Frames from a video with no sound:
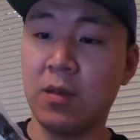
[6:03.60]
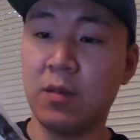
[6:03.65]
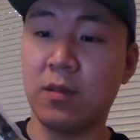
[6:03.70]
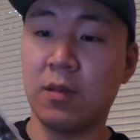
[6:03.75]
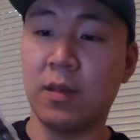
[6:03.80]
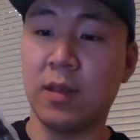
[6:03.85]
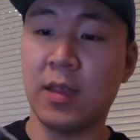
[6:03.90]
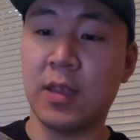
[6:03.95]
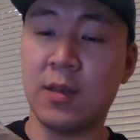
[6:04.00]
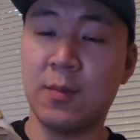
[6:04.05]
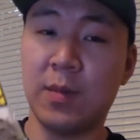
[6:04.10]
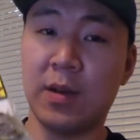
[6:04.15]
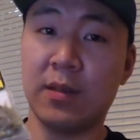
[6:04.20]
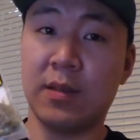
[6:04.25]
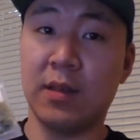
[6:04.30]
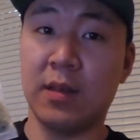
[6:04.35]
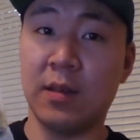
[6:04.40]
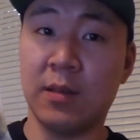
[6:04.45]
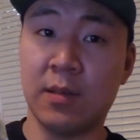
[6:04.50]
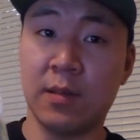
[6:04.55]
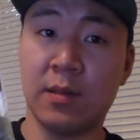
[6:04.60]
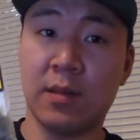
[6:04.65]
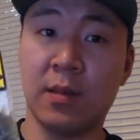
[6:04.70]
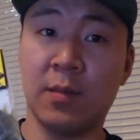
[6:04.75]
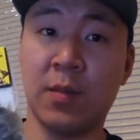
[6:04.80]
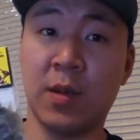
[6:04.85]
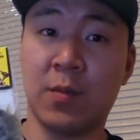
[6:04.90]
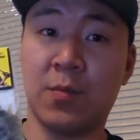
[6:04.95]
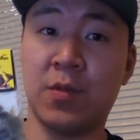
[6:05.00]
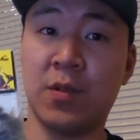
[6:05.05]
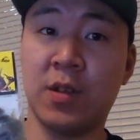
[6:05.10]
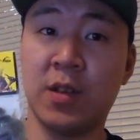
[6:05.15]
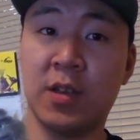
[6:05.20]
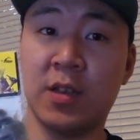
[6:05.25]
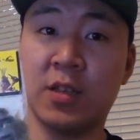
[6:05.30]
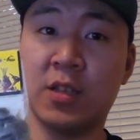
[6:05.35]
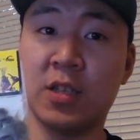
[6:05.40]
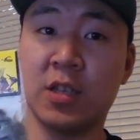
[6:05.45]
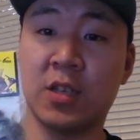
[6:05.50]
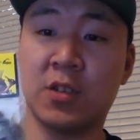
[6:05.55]
So the thing about these is they make pretty
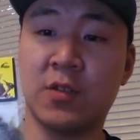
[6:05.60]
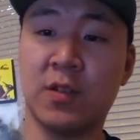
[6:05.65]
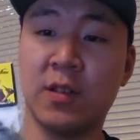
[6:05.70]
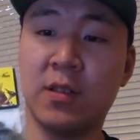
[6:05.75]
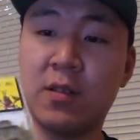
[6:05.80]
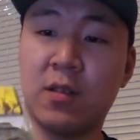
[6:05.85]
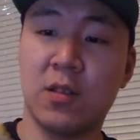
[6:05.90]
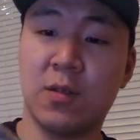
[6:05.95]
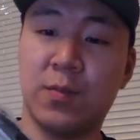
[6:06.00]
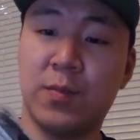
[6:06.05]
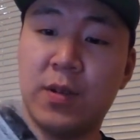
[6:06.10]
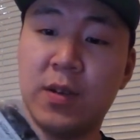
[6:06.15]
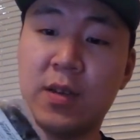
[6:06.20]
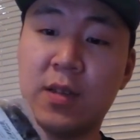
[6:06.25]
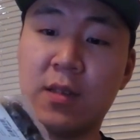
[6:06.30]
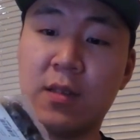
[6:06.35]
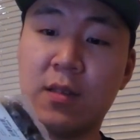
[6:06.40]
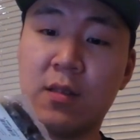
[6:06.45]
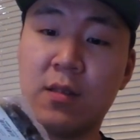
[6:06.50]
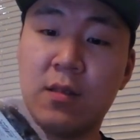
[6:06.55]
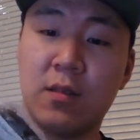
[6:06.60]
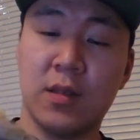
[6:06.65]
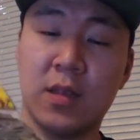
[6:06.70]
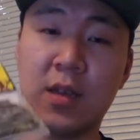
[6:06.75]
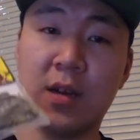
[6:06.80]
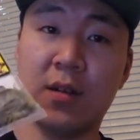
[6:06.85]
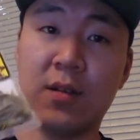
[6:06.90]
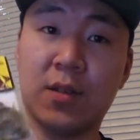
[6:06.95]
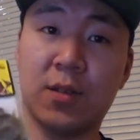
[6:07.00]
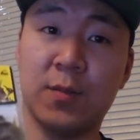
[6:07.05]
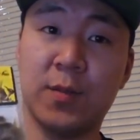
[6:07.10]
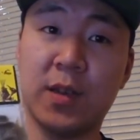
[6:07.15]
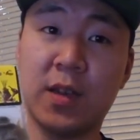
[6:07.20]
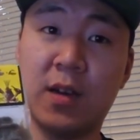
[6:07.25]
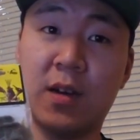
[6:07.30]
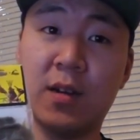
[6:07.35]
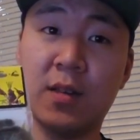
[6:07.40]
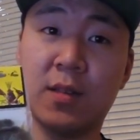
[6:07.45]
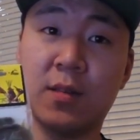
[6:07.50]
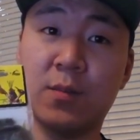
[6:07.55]
good jig trailers, but they also
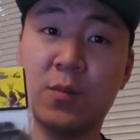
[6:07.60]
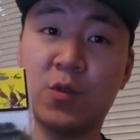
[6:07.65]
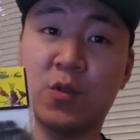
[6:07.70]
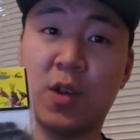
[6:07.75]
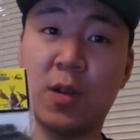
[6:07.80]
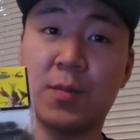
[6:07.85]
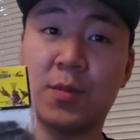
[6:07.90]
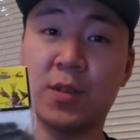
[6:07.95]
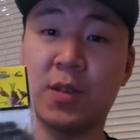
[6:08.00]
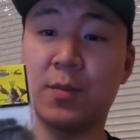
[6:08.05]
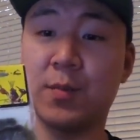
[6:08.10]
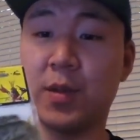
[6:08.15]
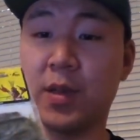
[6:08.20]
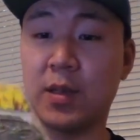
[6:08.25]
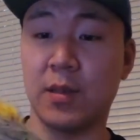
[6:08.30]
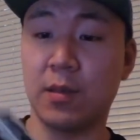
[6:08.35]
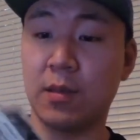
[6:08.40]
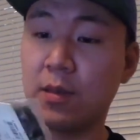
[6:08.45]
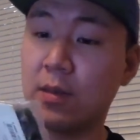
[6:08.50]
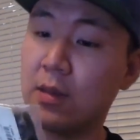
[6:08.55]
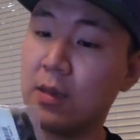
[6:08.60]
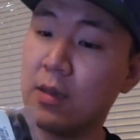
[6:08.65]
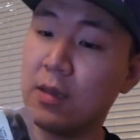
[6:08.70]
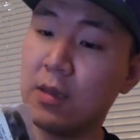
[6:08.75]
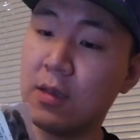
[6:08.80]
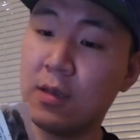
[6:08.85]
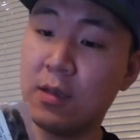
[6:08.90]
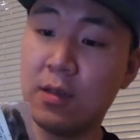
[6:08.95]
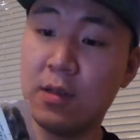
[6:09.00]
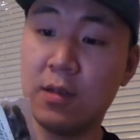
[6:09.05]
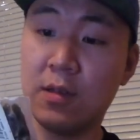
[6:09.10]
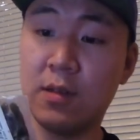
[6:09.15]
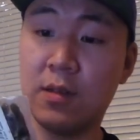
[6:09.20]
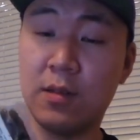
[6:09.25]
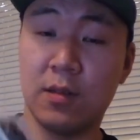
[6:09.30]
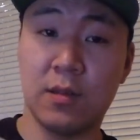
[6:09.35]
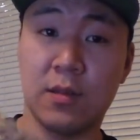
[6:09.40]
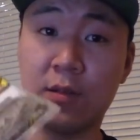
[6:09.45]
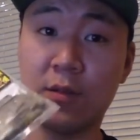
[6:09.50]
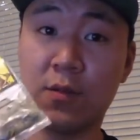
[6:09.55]
make awesome drop shot baits.
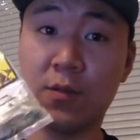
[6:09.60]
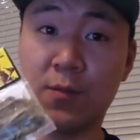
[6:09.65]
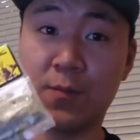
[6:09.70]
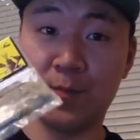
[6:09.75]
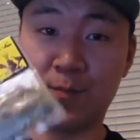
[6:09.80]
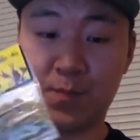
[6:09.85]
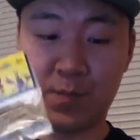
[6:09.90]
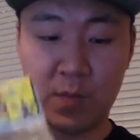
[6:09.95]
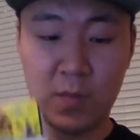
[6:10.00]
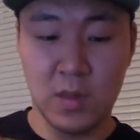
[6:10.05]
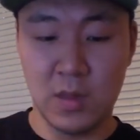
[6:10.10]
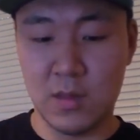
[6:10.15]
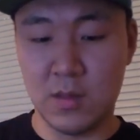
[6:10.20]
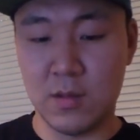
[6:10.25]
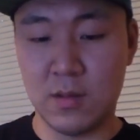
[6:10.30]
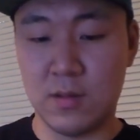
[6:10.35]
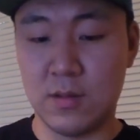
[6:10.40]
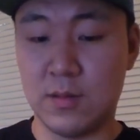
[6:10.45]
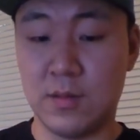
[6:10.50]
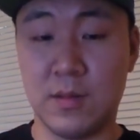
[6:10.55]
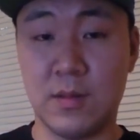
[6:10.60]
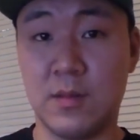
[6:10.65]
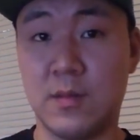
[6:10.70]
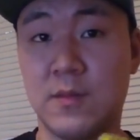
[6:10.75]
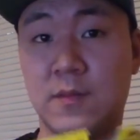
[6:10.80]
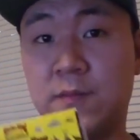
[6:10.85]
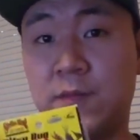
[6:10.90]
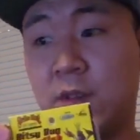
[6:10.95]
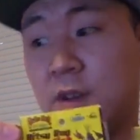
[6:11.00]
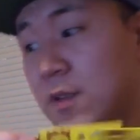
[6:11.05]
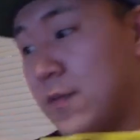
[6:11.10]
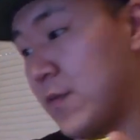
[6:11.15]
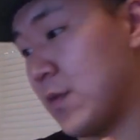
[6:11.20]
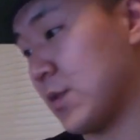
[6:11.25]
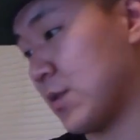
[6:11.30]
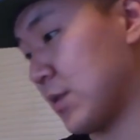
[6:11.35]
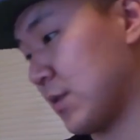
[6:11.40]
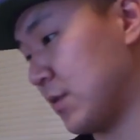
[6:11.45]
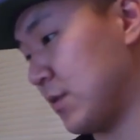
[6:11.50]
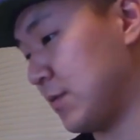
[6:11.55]
So very
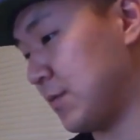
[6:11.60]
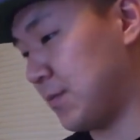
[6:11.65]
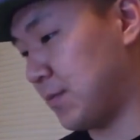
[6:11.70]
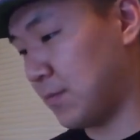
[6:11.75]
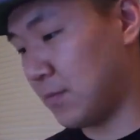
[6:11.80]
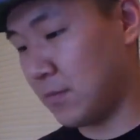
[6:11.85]
versatile.